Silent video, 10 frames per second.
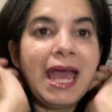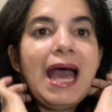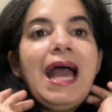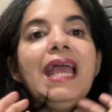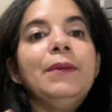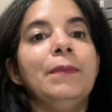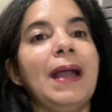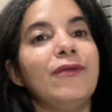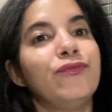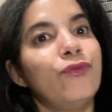I am in
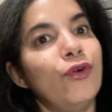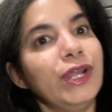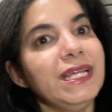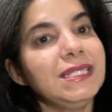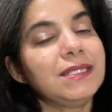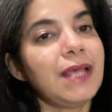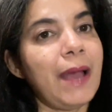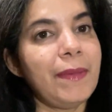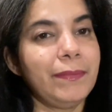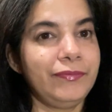my 40s.
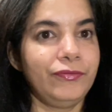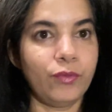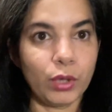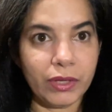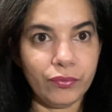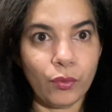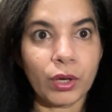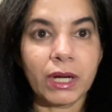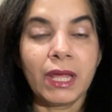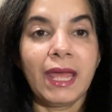I'm
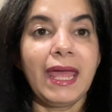44,